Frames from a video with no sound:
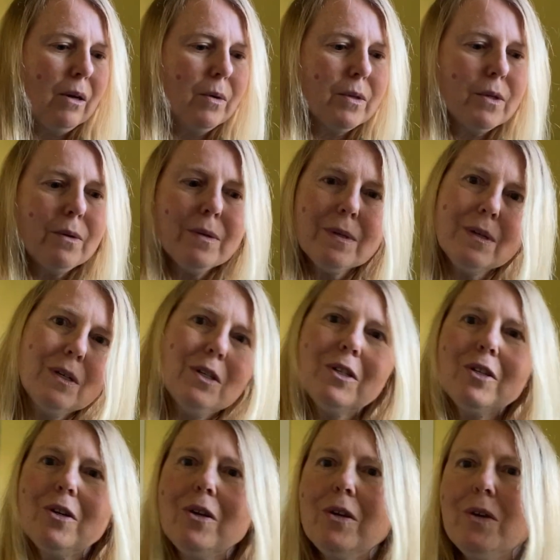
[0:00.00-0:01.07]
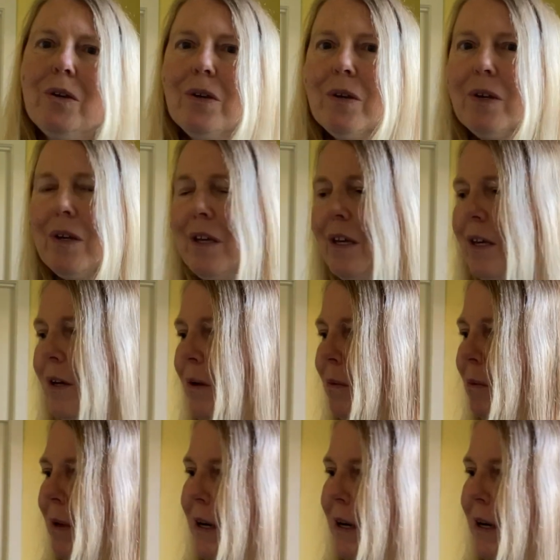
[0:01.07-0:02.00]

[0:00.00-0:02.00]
also was going to show you what